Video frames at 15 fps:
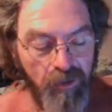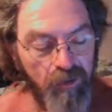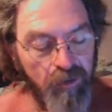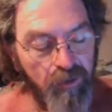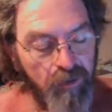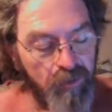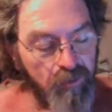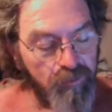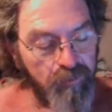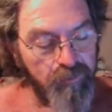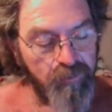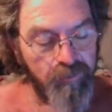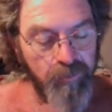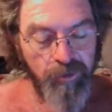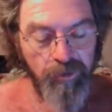
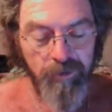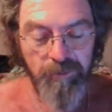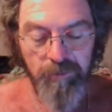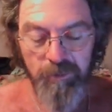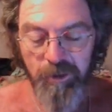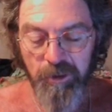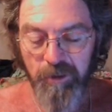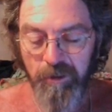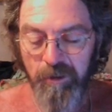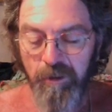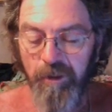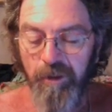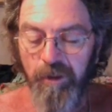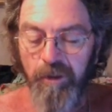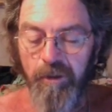But yeah,
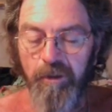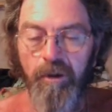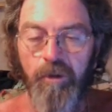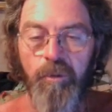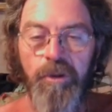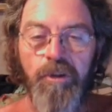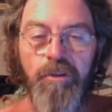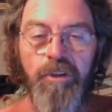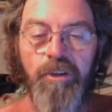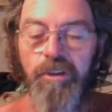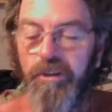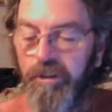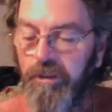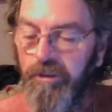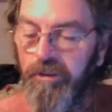no, we don't need
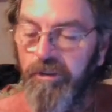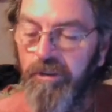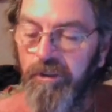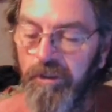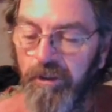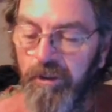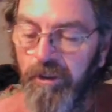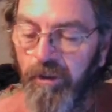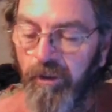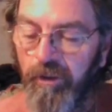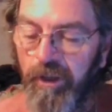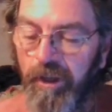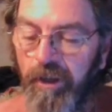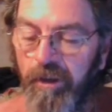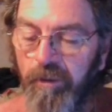to get all
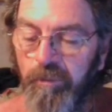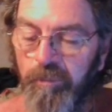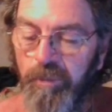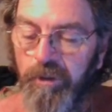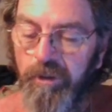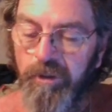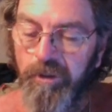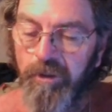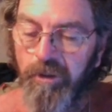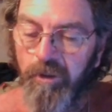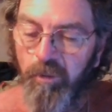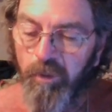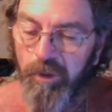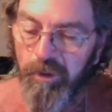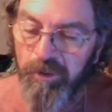that. But you
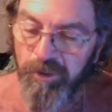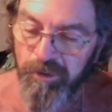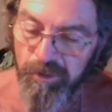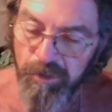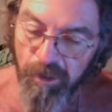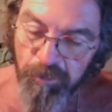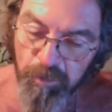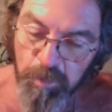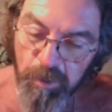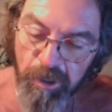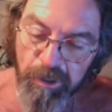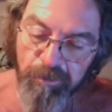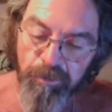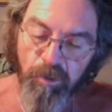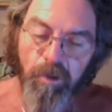know, we just enough to
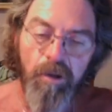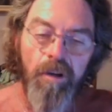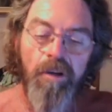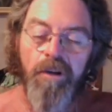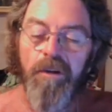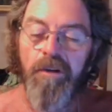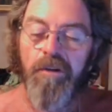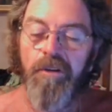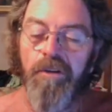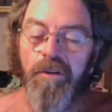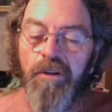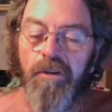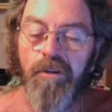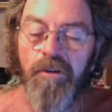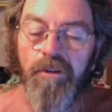pray for, you
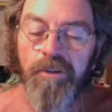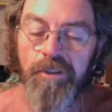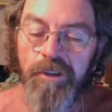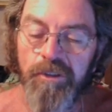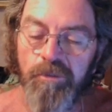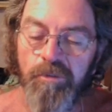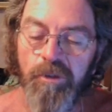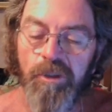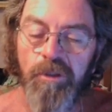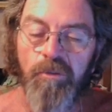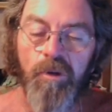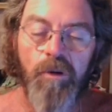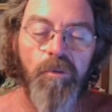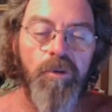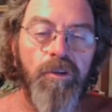know, because that's really
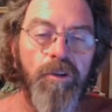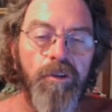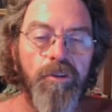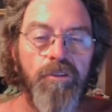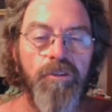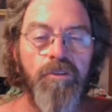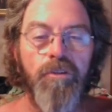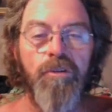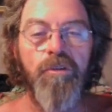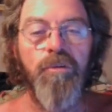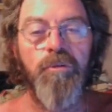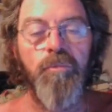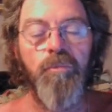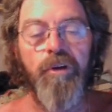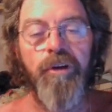what we're looking to do,
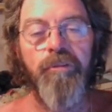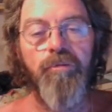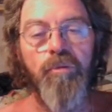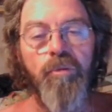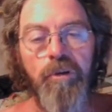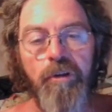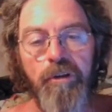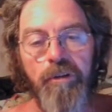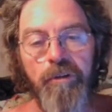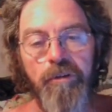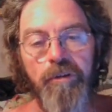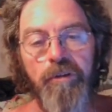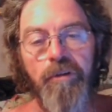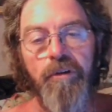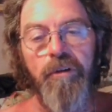is pray for one
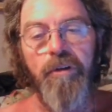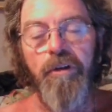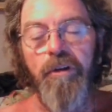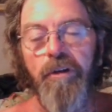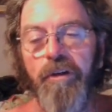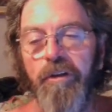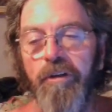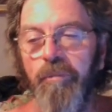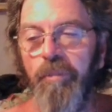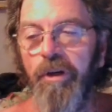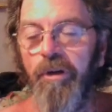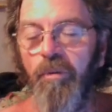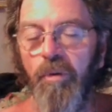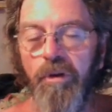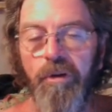another and to
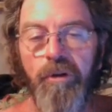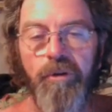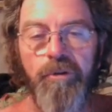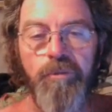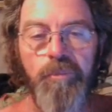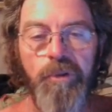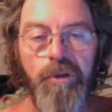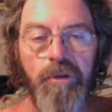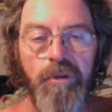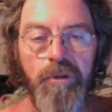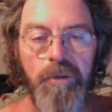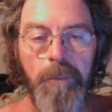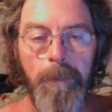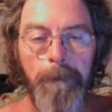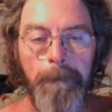bear one another's burden,